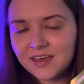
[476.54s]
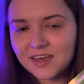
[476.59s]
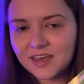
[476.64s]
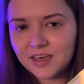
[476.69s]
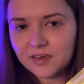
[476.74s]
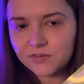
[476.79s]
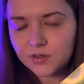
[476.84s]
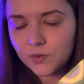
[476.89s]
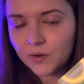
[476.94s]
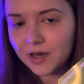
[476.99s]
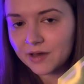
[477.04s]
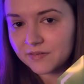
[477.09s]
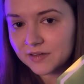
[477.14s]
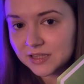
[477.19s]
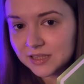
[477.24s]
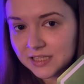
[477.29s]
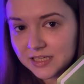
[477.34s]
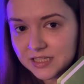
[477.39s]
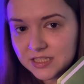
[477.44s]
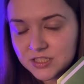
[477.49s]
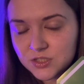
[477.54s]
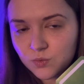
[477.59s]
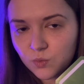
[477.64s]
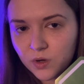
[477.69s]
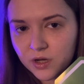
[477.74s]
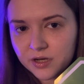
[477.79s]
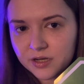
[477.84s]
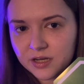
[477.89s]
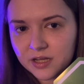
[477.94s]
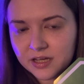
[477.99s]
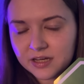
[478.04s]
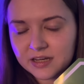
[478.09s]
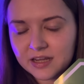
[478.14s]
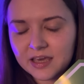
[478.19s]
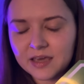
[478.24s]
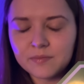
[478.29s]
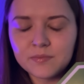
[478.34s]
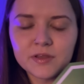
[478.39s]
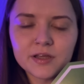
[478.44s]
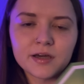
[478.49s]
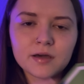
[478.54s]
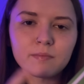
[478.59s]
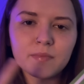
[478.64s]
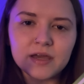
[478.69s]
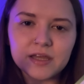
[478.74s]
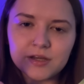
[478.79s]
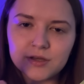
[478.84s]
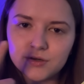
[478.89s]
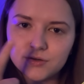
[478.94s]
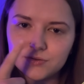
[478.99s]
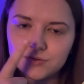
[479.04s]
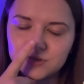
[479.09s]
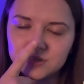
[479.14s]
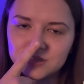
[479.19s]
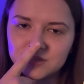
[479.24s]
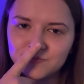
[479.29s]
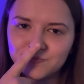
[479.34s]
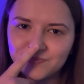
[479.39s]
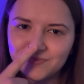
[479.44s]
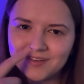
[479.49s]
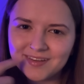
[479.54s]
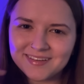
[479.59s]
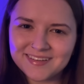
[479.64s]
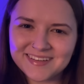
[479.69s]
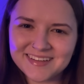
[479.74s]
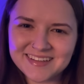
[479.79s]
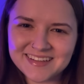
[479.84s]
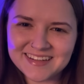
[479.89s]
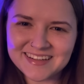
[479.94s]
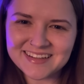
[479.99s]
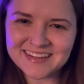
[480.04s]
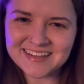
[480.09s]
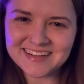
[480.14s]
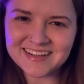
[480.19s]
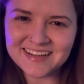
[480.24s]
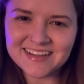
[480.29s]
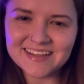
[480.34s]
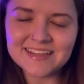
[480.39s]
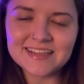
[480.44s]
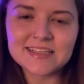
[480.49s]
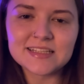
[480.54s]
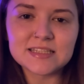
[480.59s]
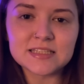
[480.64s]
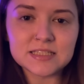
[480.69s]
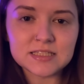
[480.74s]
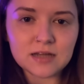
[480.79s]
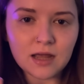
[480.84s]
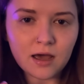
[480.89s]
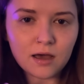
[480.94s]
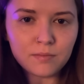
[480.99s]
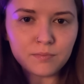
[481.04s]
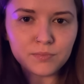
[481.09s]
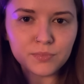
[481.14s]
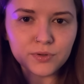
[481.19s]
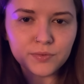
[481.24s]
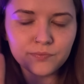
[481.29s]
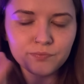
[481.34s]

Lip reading: If you have at least one nickname, look at my nose. Stop.